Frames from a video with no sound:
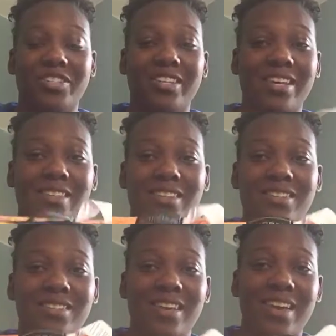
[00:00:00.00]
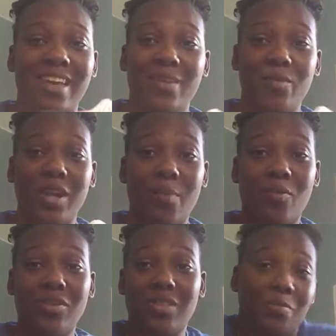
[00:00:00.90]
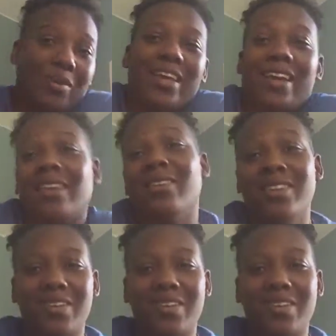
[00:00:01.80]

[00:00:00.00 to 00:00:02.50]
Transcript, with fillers: seeing this when I bought them, but hey,